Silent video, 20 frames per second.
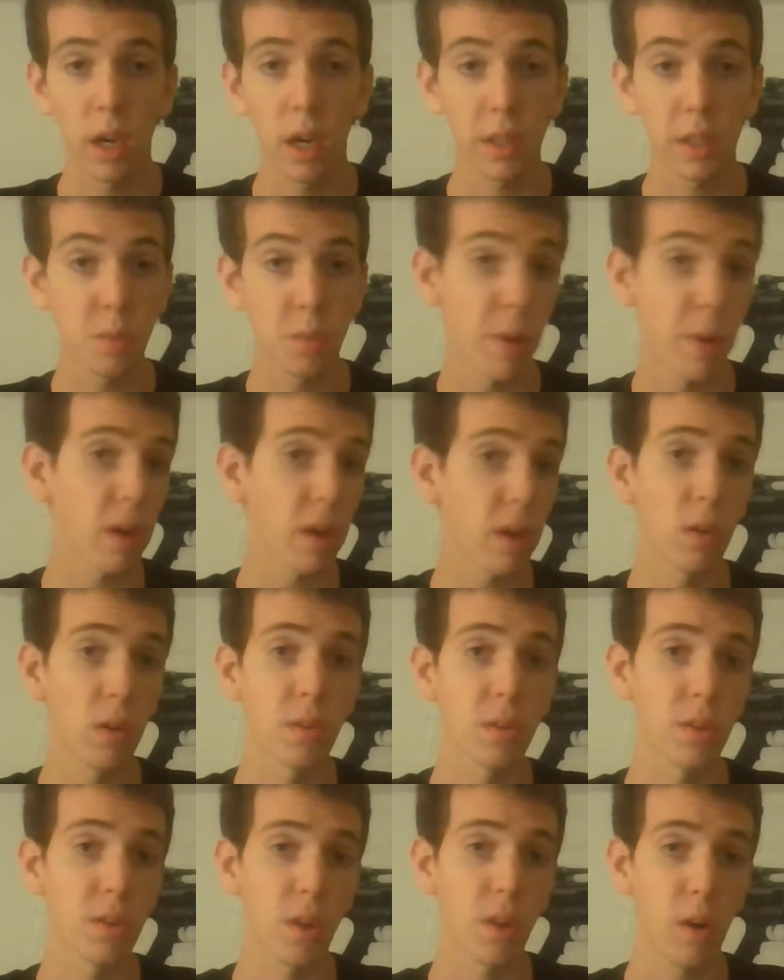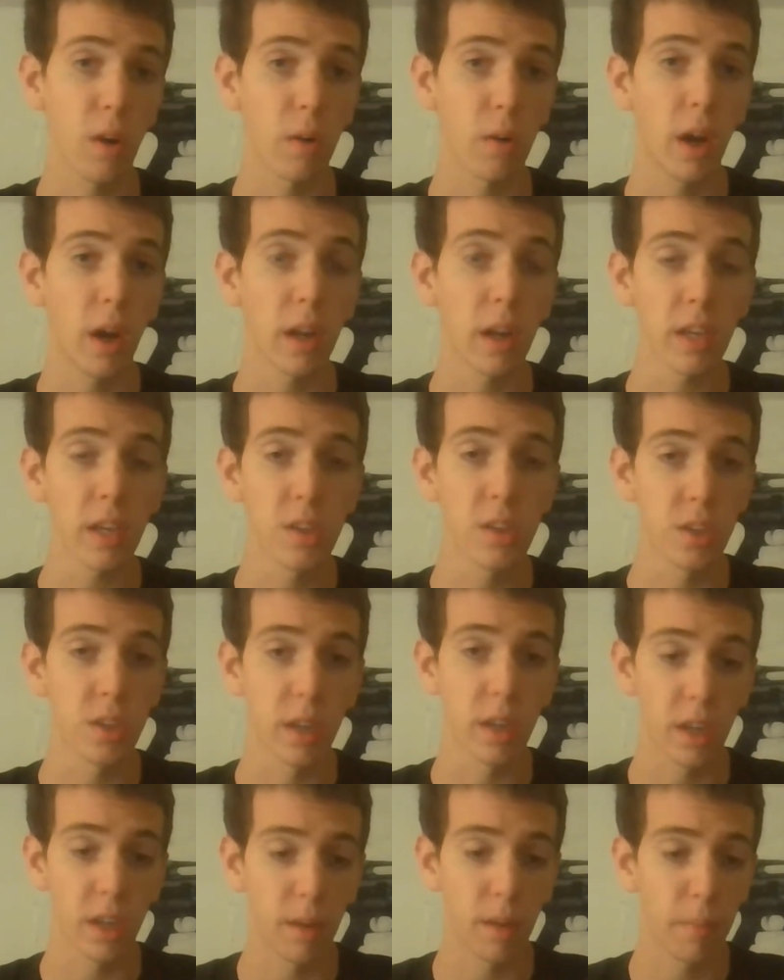these barrels are not easy
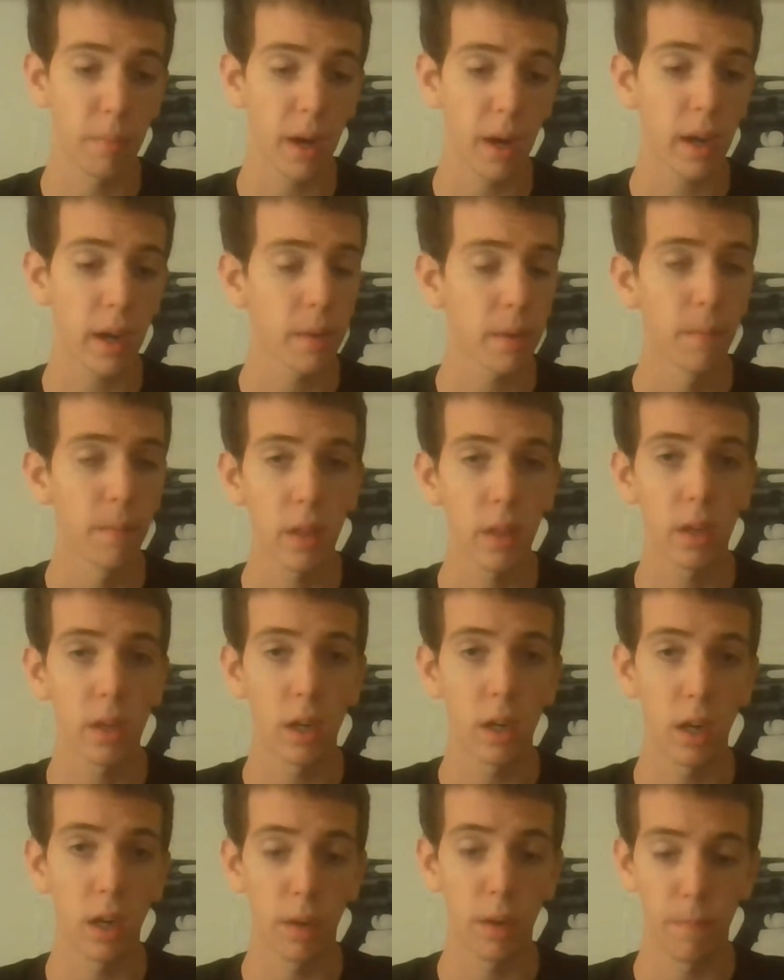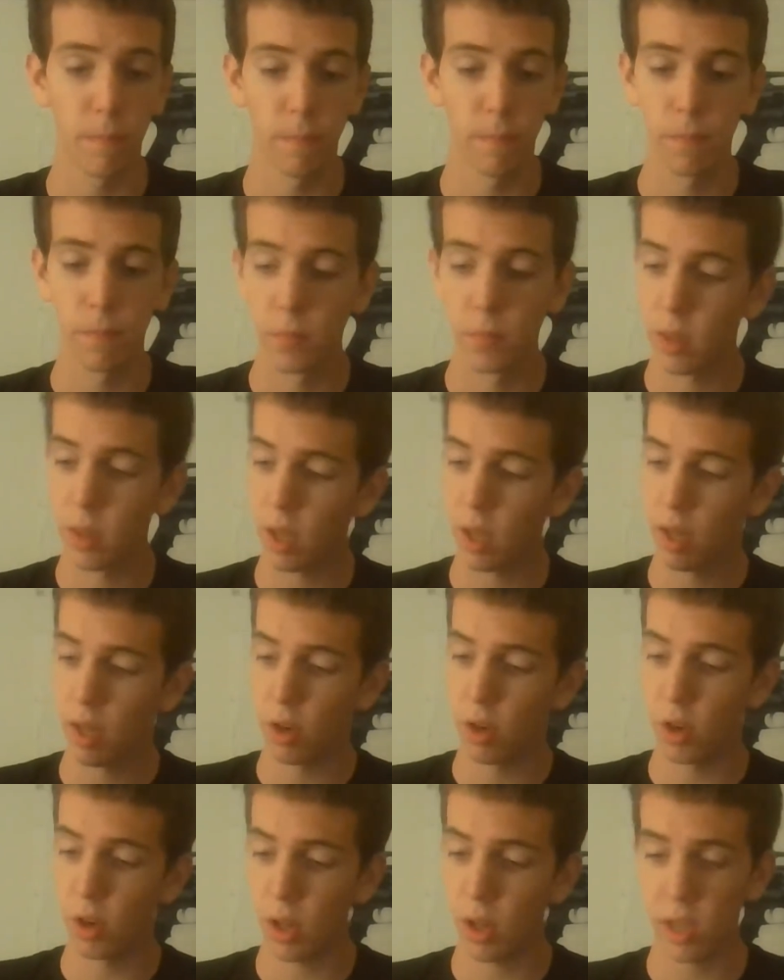to come by um,
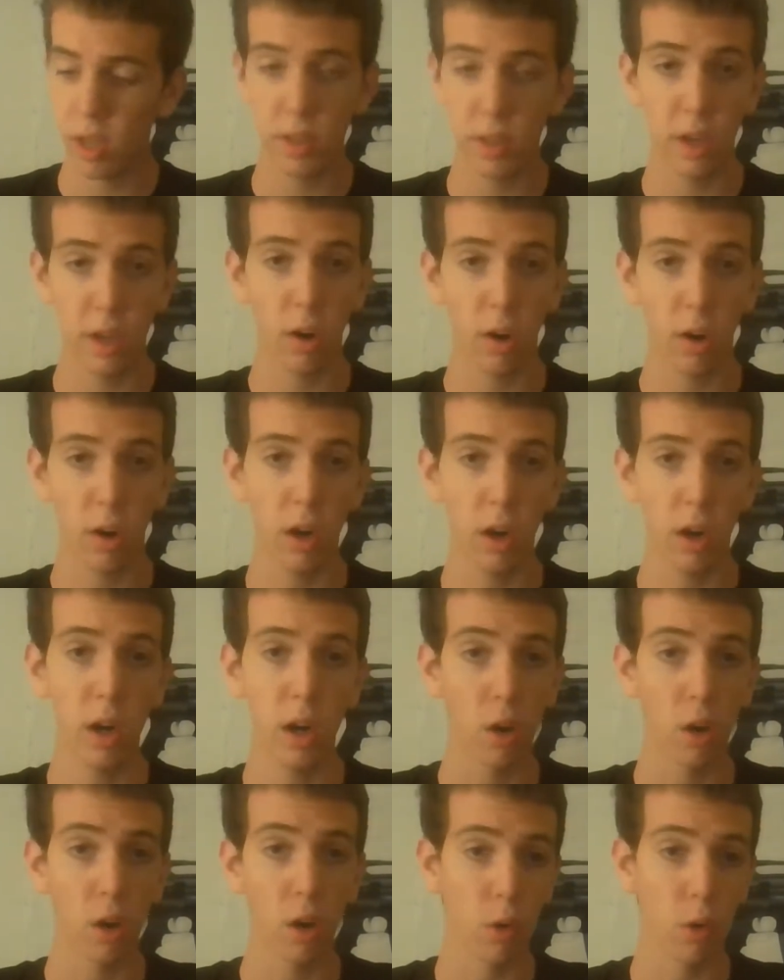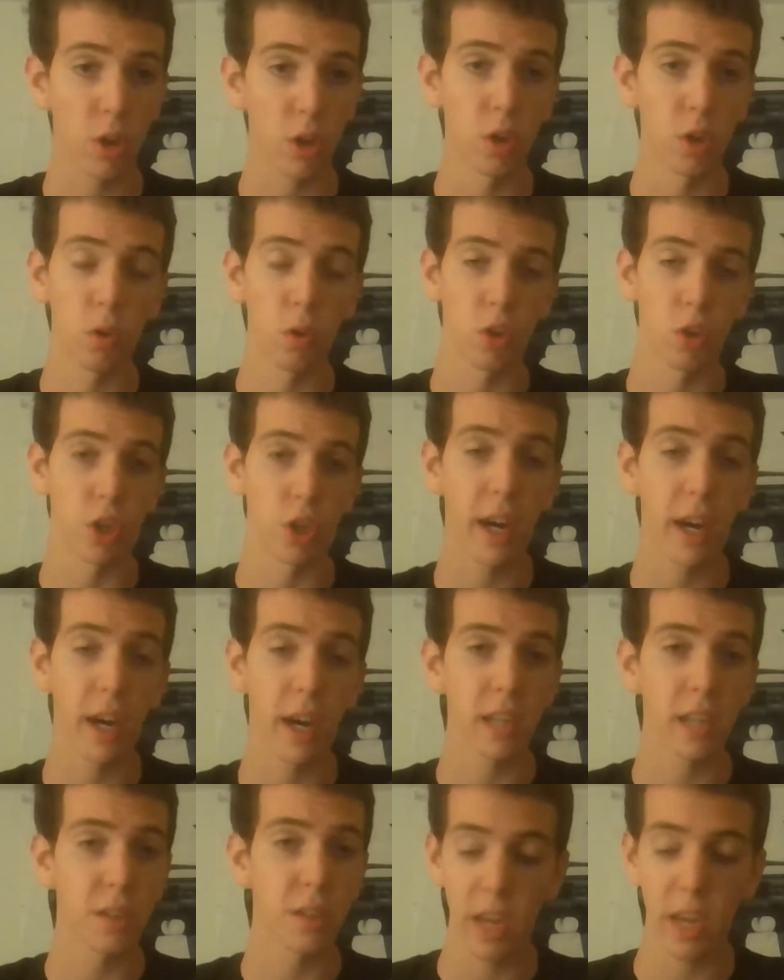in their original
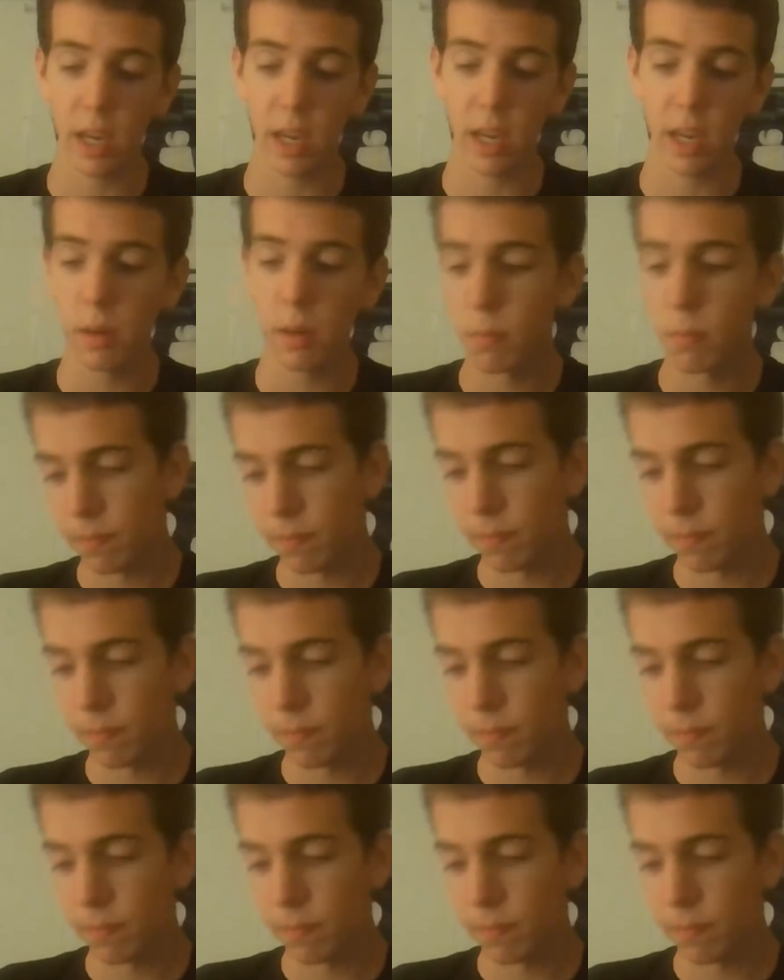GI state,